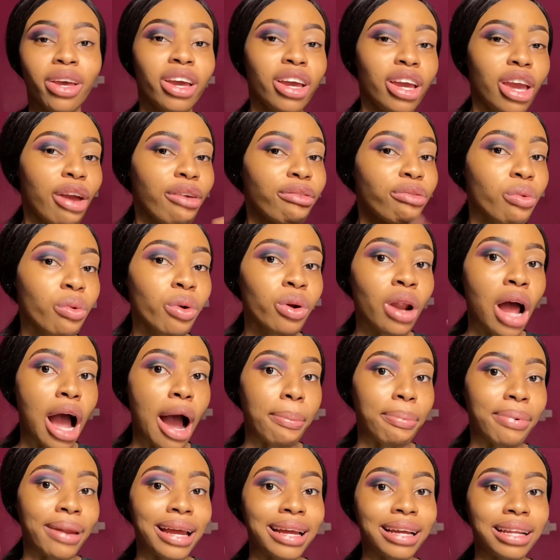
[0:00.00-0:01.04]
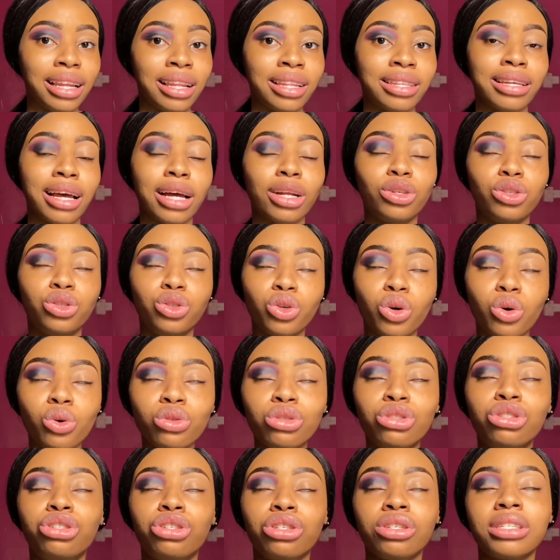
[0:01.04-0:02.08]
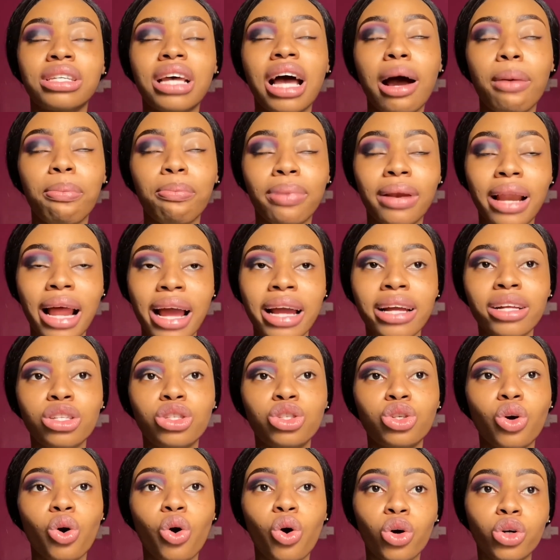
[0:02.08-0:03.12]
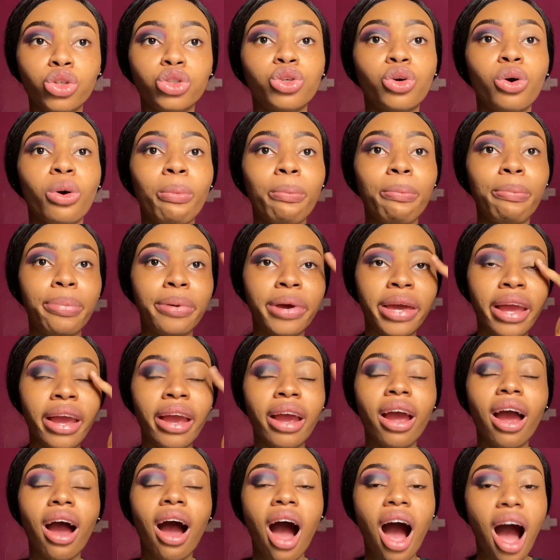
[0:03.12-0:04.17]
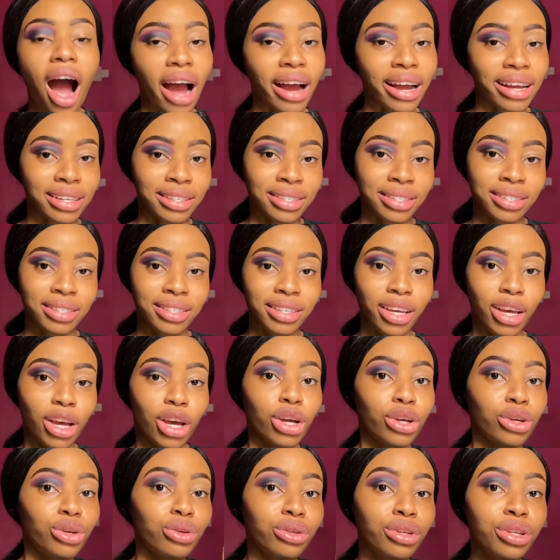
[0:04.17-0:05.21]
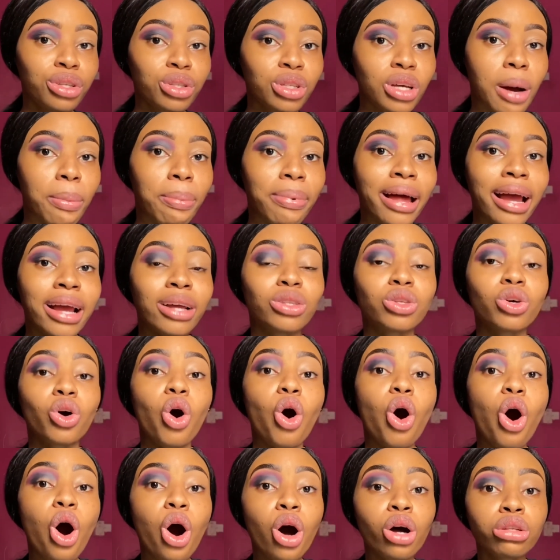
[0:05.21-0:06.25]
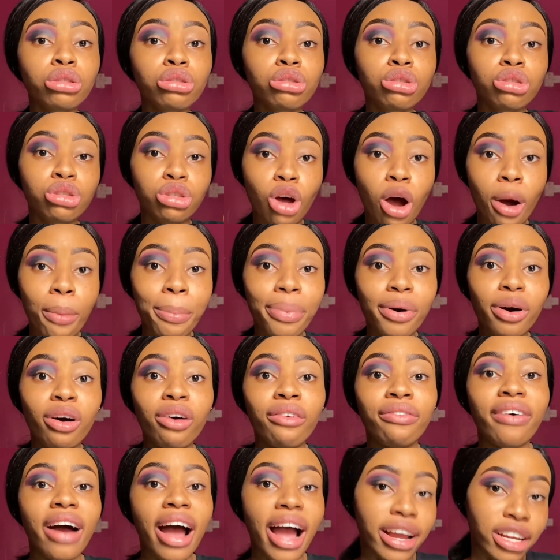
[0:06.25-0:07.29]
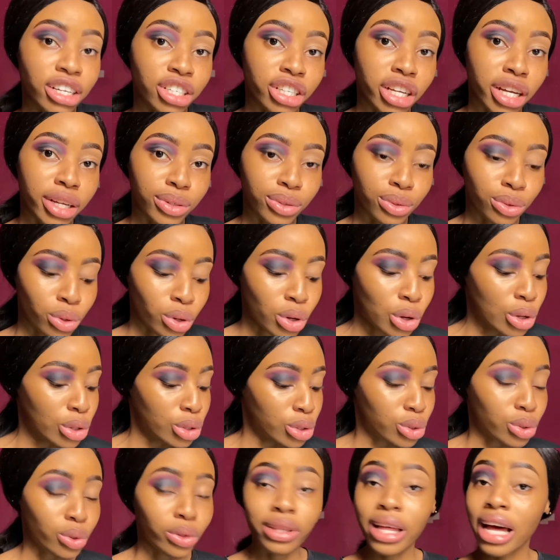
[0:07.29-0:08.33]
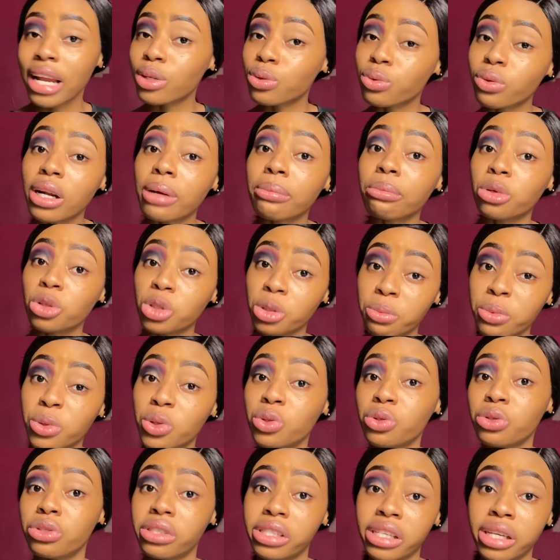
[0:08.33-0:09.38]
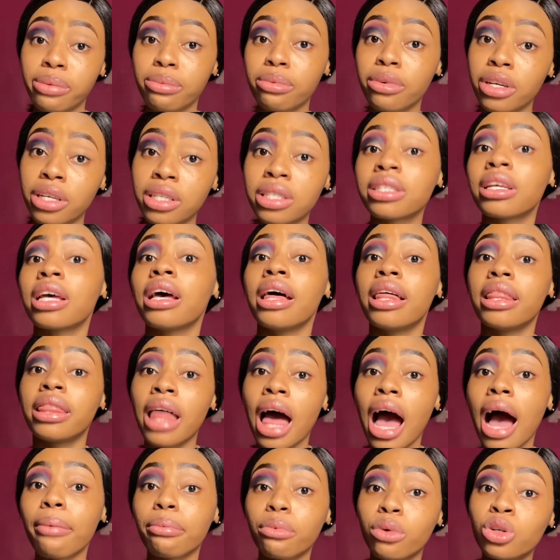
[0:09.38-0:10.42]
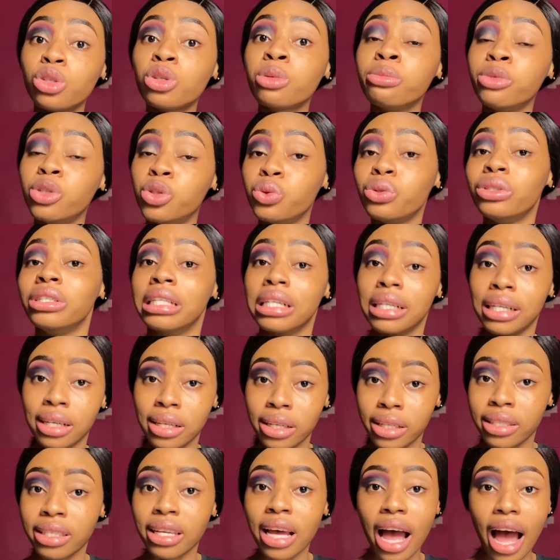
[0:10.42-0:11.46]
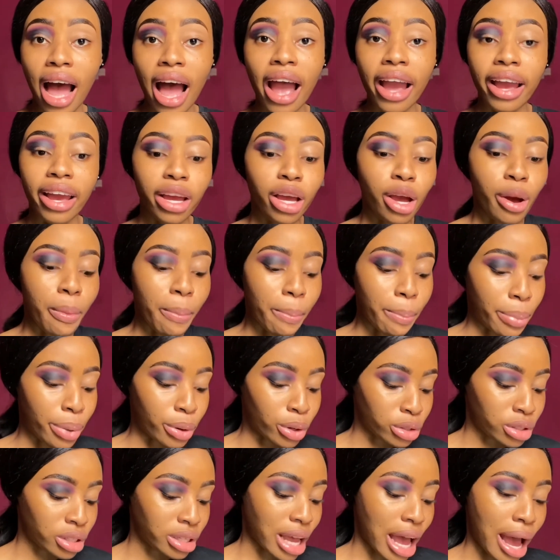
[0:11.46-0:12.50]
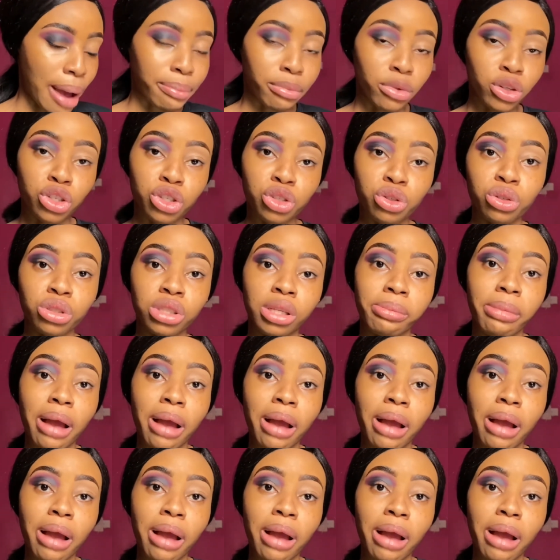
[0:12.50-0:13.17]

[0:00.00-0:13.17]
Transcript: If you want to apply glitter, don't just apply it on your bare eyes. You need to apply it on top of eyeshadow. So that is what I'm going to be doing today, because I'm going to be doing a glitter eye, but I'm not just going to be